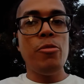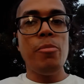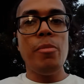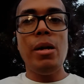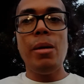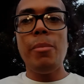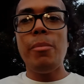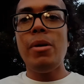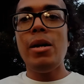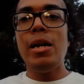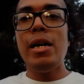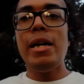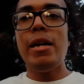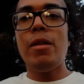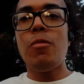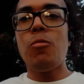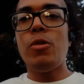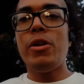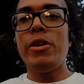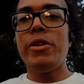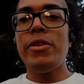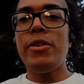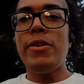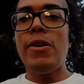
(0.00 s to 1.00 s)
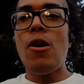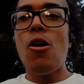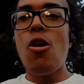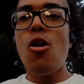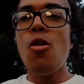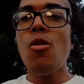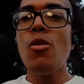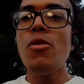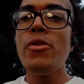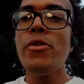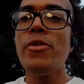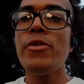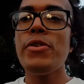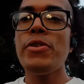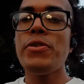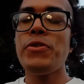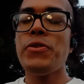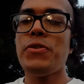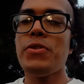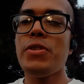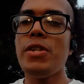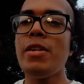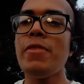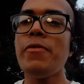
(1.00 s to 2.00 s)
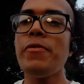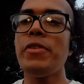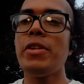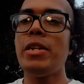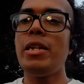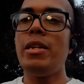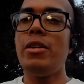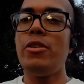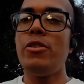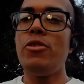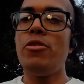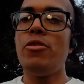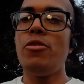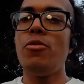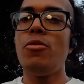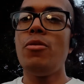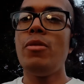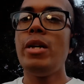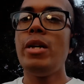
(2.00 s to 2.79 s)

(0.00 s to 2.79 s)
my mind with all of this stuff he knew